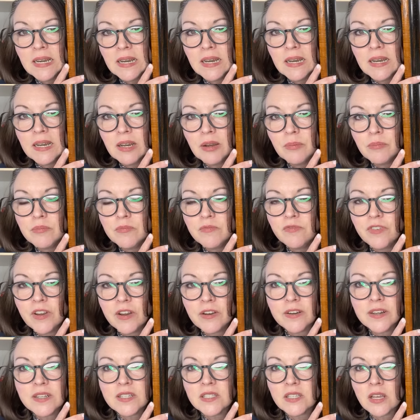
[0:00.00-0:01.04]
Um,
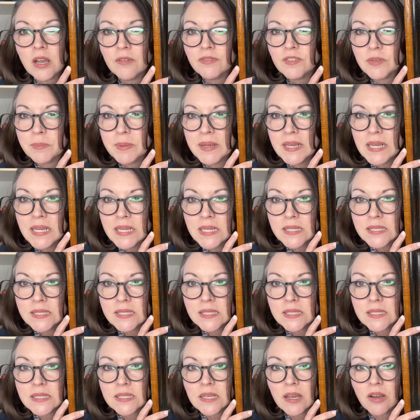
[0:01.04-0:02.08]
very soft
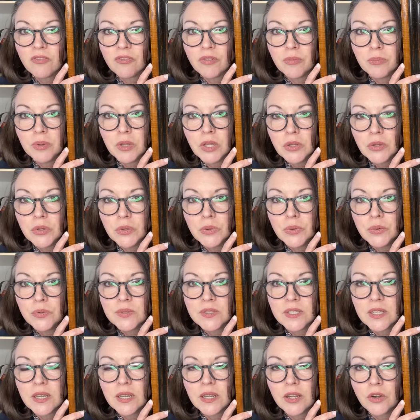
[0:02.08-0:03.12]
pinks, soft
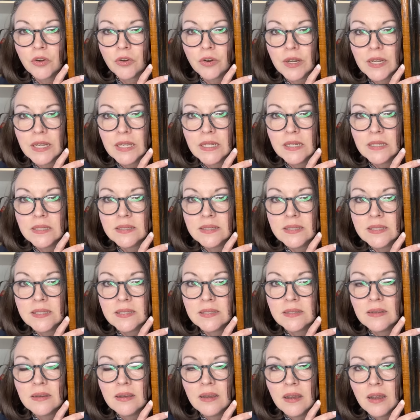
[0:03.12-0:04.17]
blues and
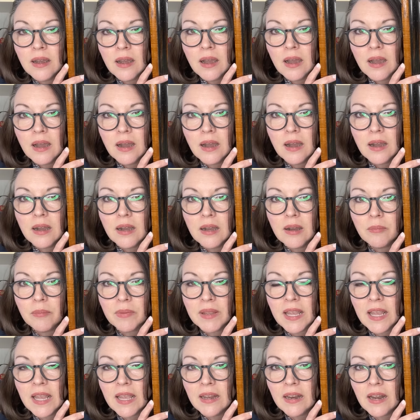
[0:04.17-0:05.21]
greens, Um,
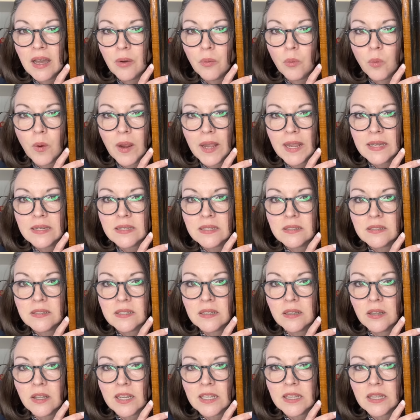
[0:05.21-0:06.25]
cannot wait
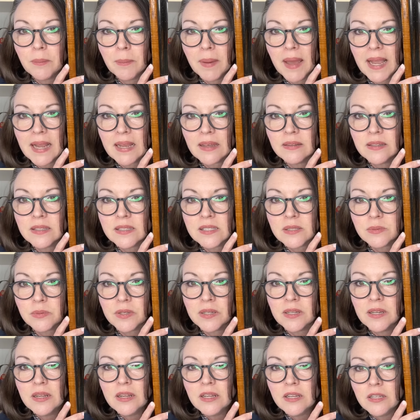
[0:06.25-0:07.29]
to look at the back of this
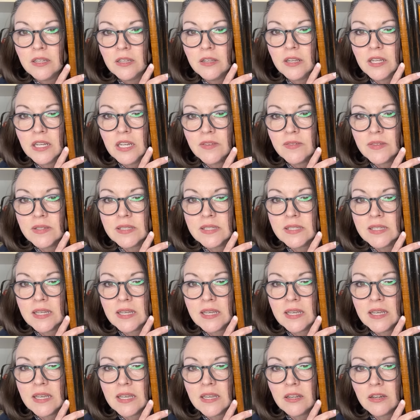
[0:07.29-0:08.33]
one. You can even see
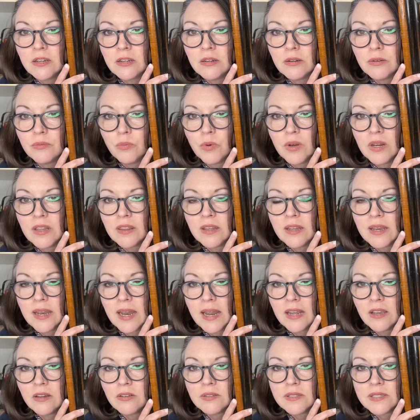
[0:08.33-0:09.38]
here, one of the
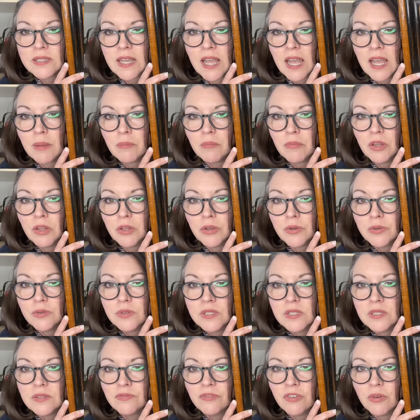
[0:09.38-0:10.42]
nails came
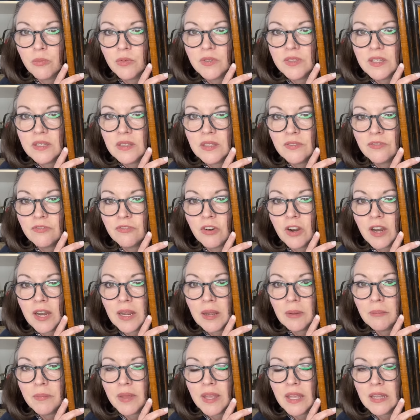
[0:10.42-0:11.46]
loose from within the
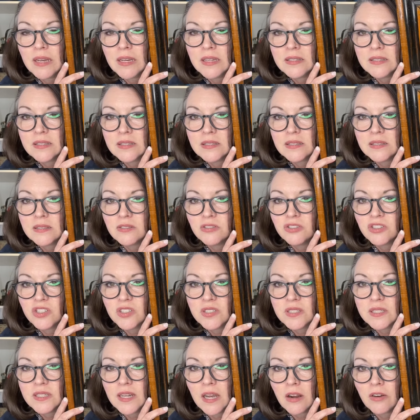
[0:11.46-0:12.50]
frame and it's
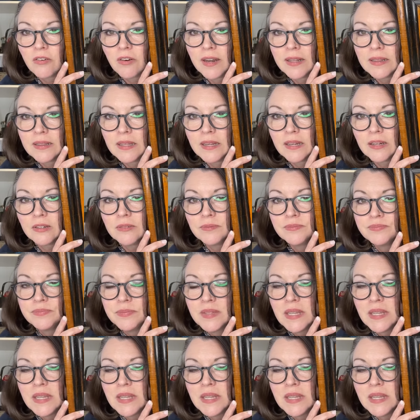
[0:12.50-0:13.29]
stuck right there.